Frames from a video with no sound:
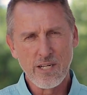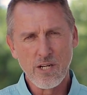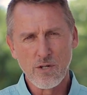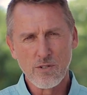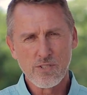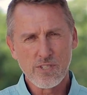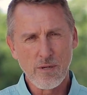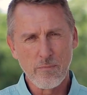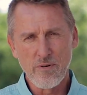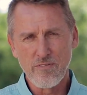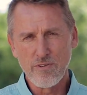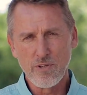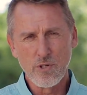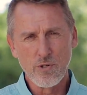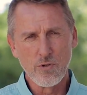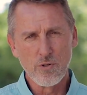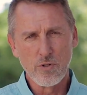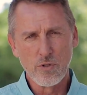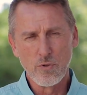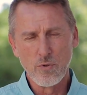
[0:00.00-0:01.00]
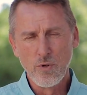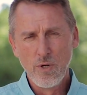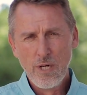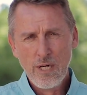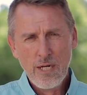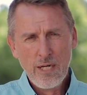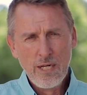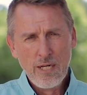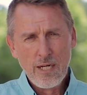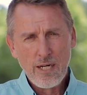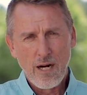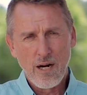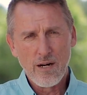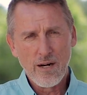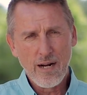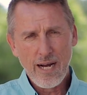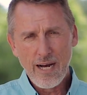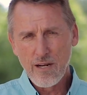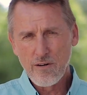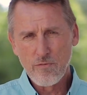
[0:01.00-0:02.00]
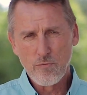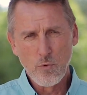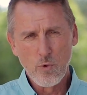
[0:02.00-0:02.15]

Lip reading: I know some of you who are out